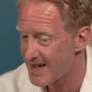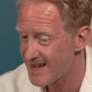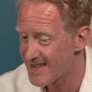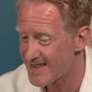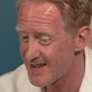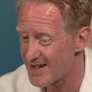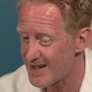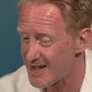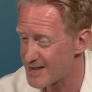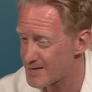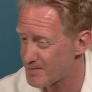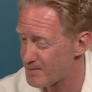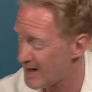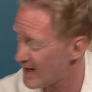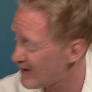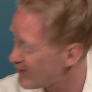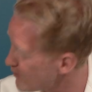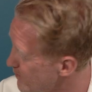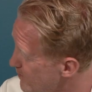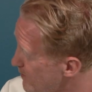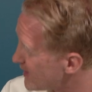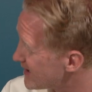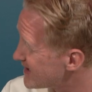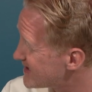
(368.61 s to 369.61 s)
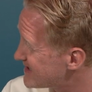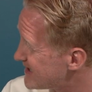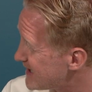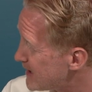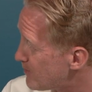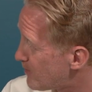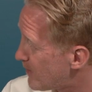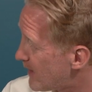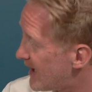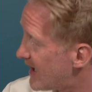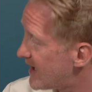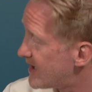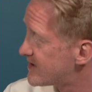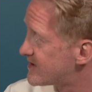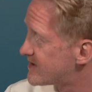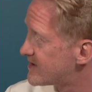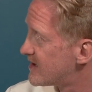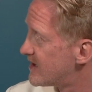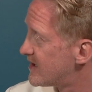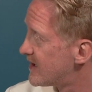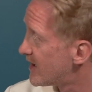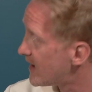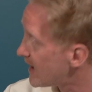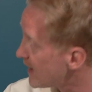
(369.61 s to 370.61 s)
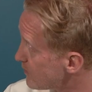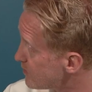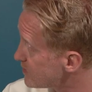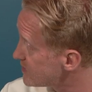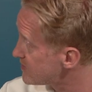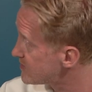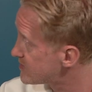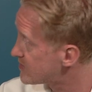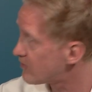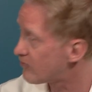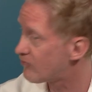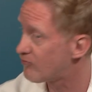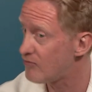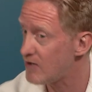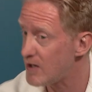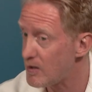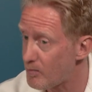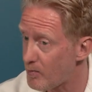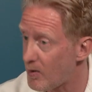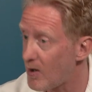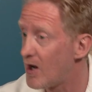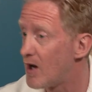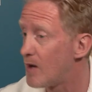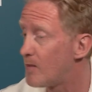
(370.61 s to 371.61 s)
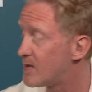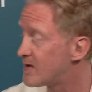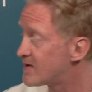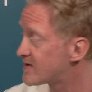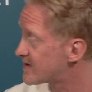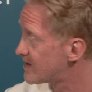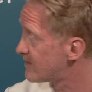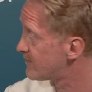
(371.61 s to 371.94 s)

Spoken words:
that is powered by CPaaS and enables you to repurpose the